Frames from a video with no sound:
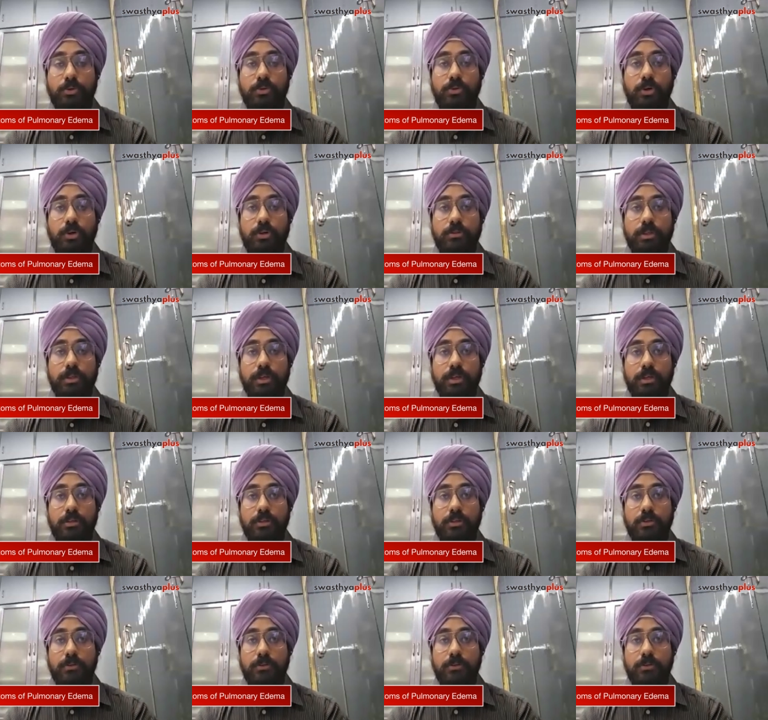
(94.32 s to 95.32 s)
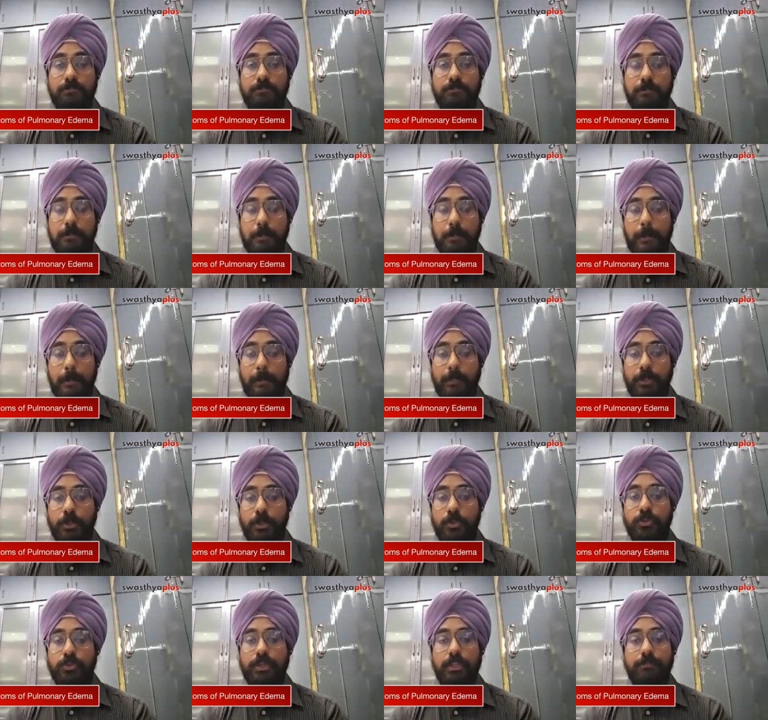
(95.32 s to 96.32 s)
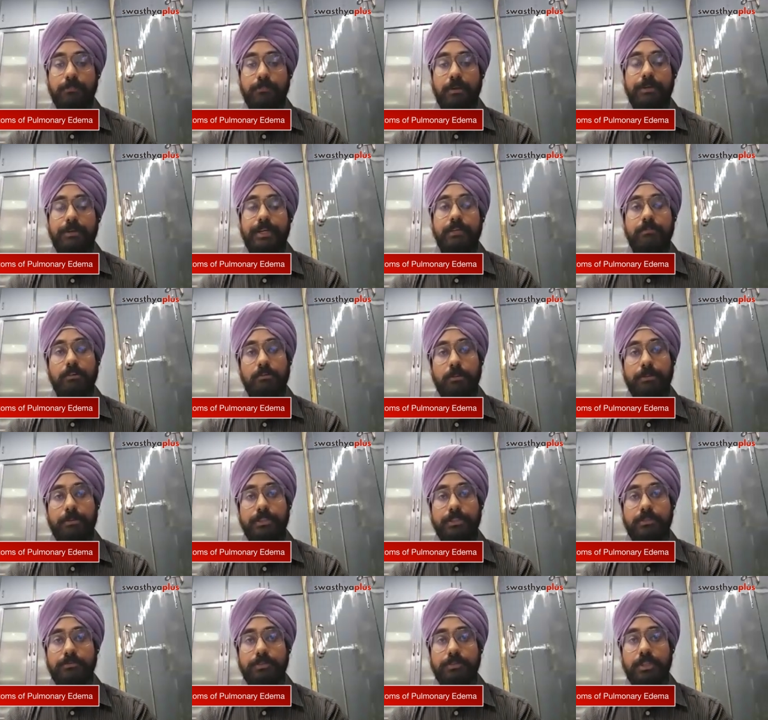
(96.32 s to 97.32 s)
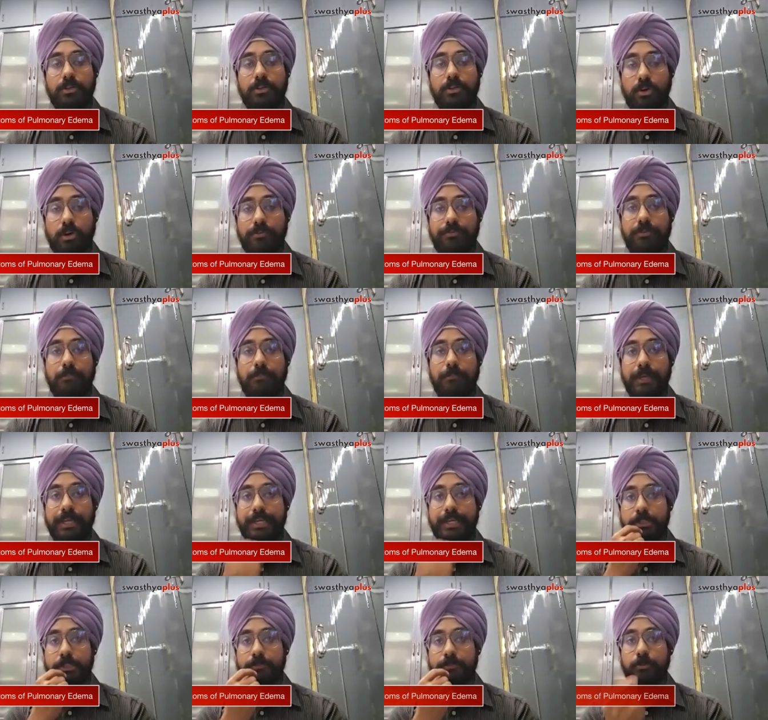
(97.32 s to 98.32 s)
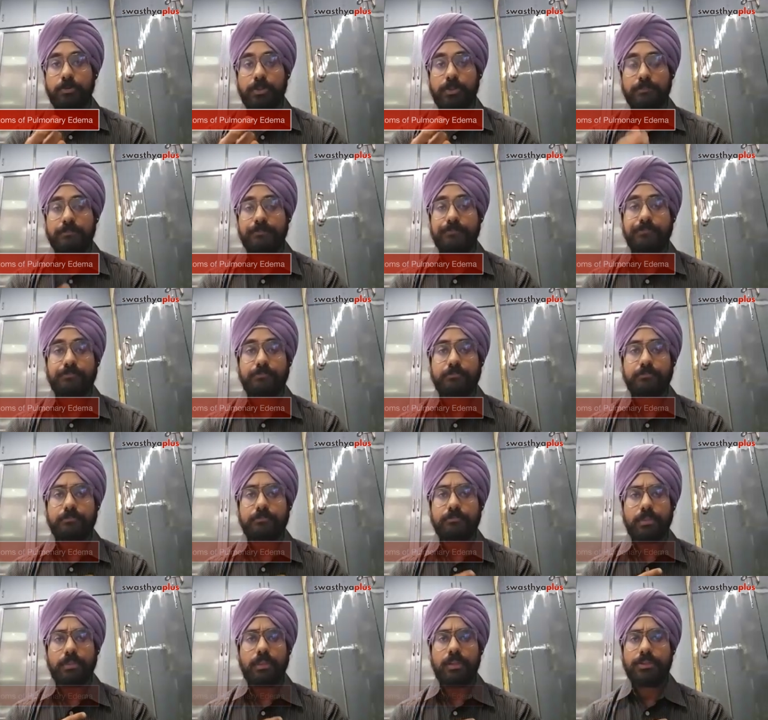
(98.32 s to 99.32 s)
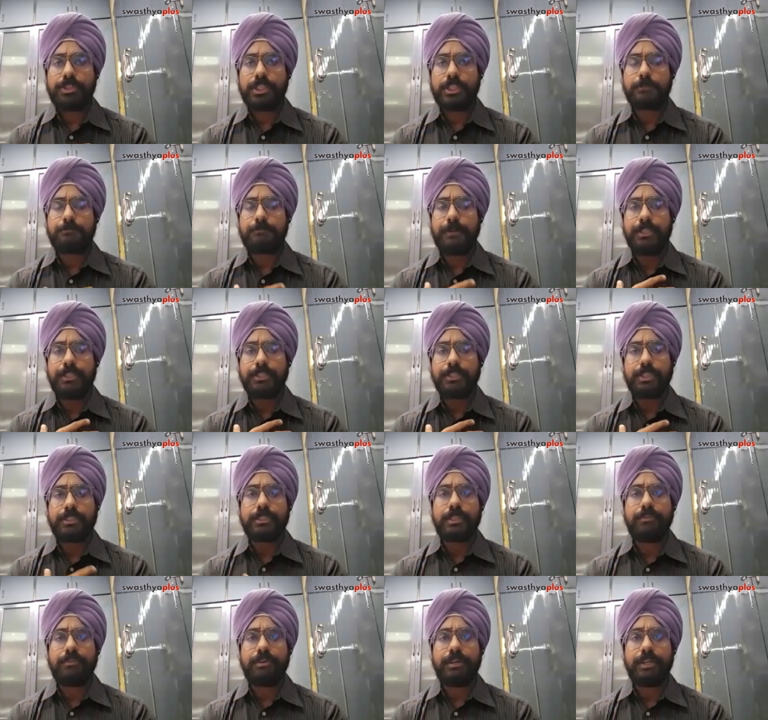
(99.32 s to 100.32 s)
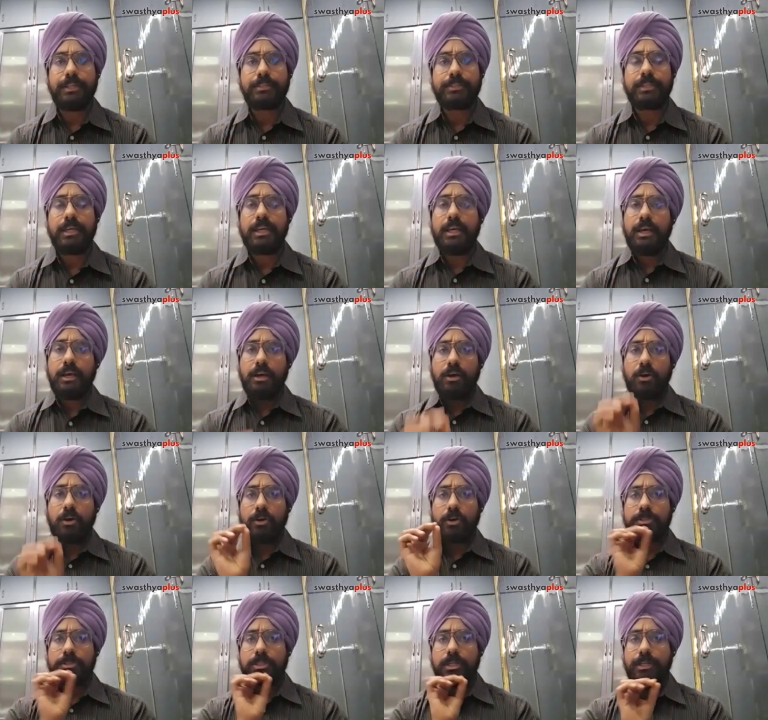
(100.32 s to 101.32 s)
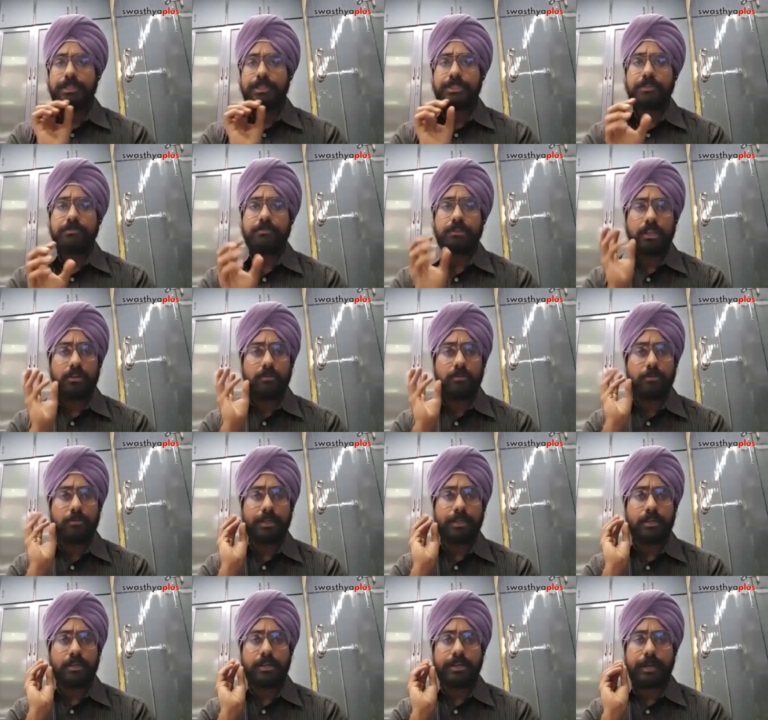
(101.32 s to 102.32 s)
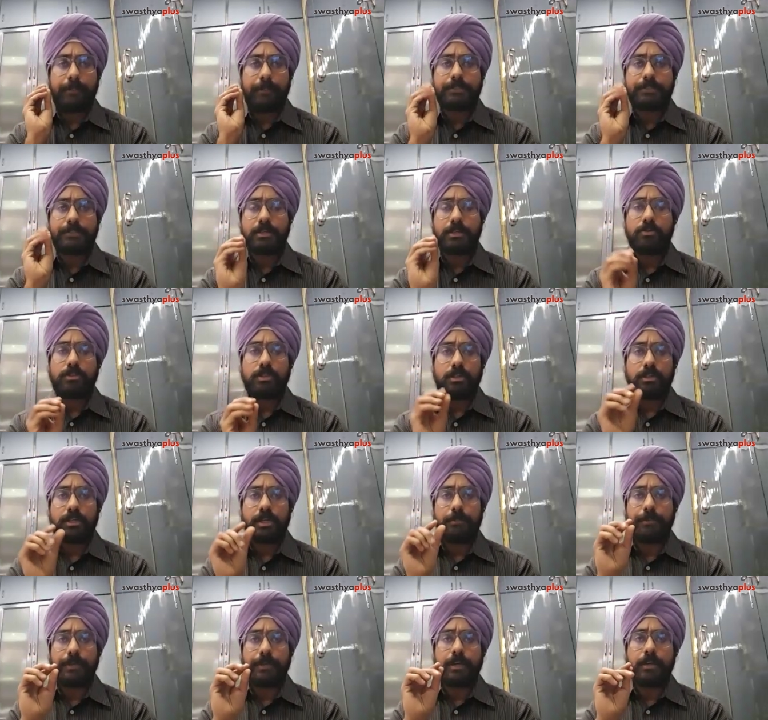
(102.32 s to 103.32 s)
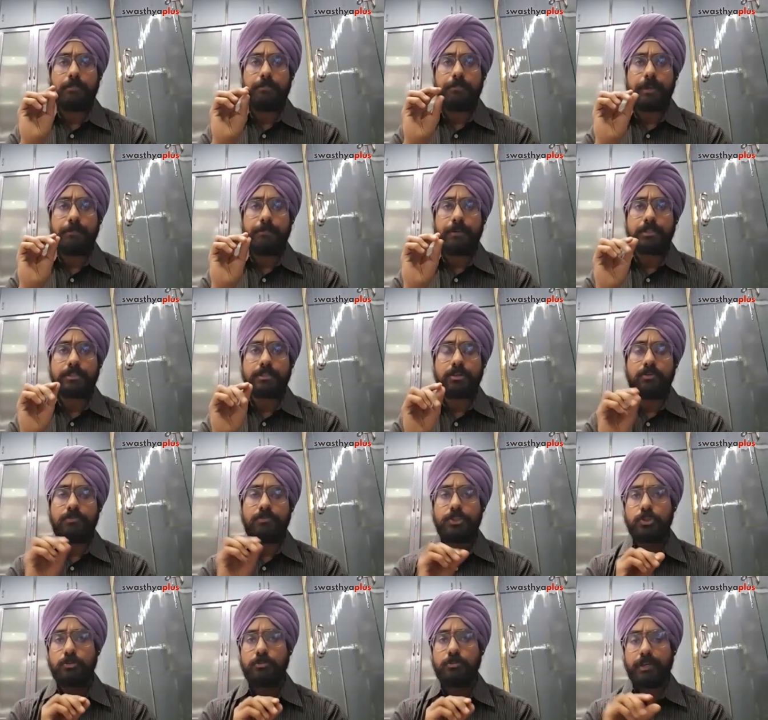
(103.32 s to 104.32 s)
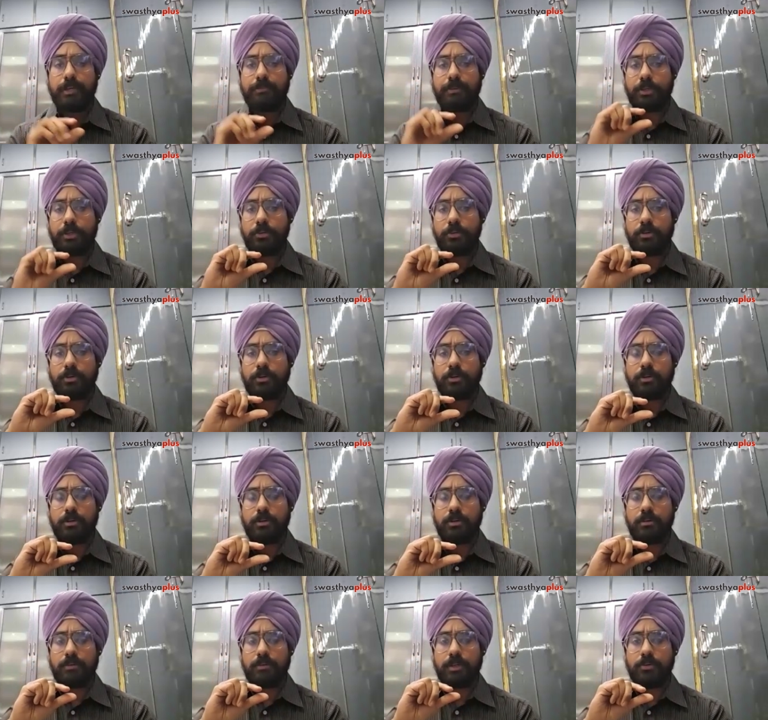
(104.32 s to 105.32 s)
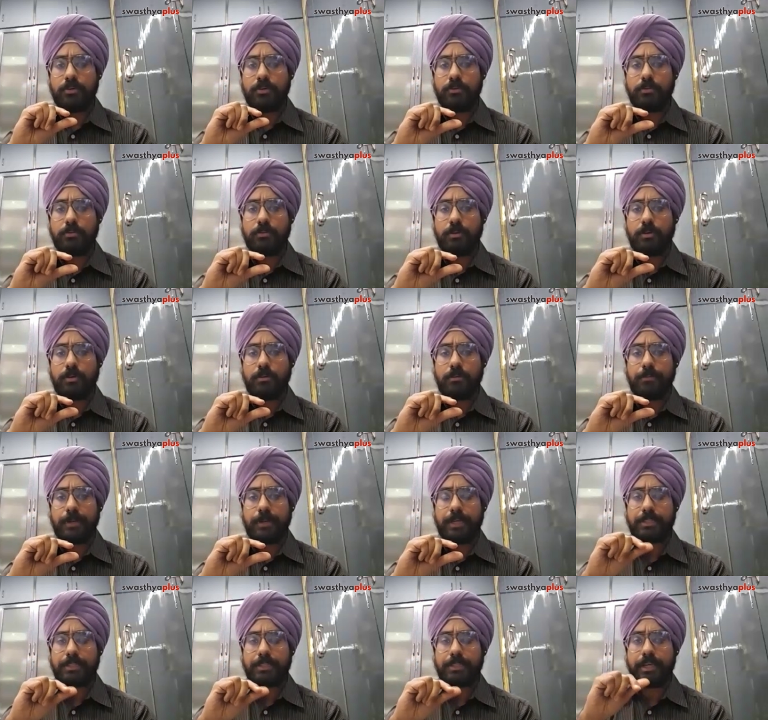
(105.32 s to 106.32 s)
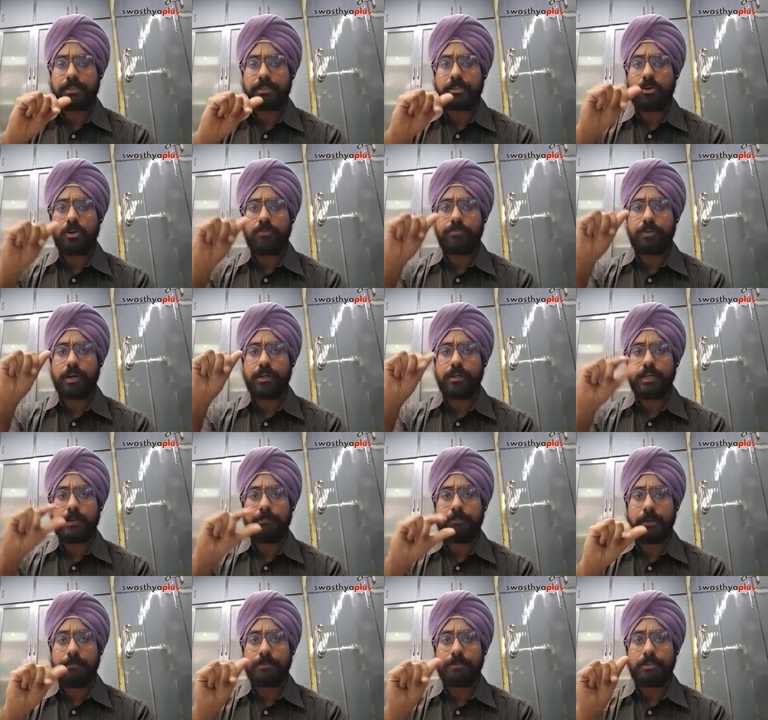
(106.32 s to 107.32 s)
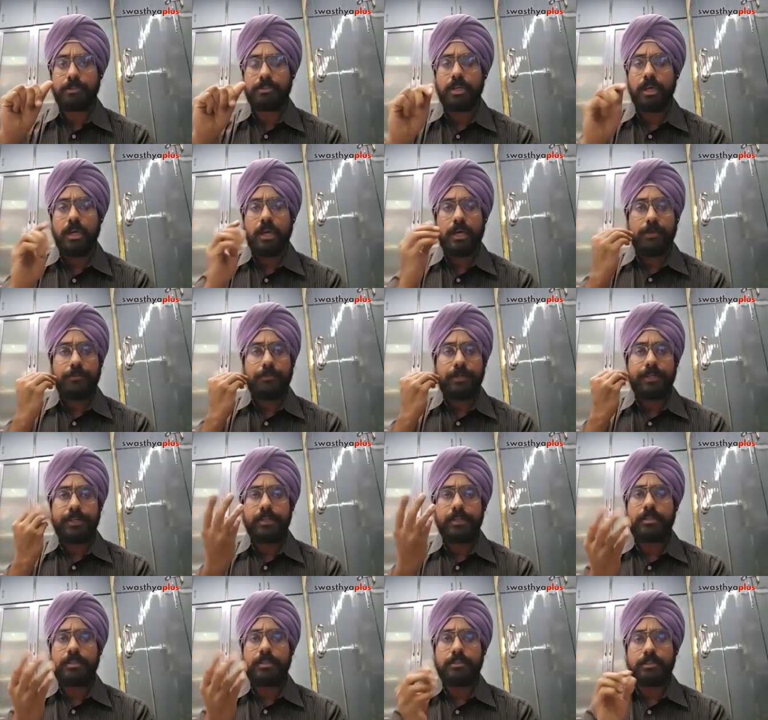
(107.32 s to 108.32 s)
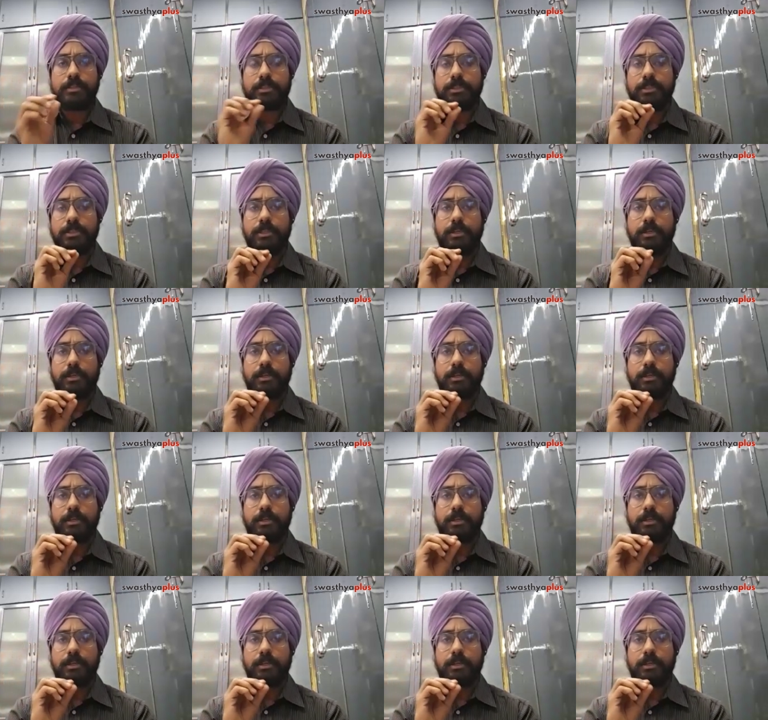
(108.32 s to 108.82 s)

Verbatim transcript: root cause. So usually the pulmonary edema will present with a cough, a pinkish sputum, chest pain, chest heaviness. On auscultation, there will be a crept sound, the typical paper sound which you make when you uh, when you uh, press against a lot of hundred papers. You will hear this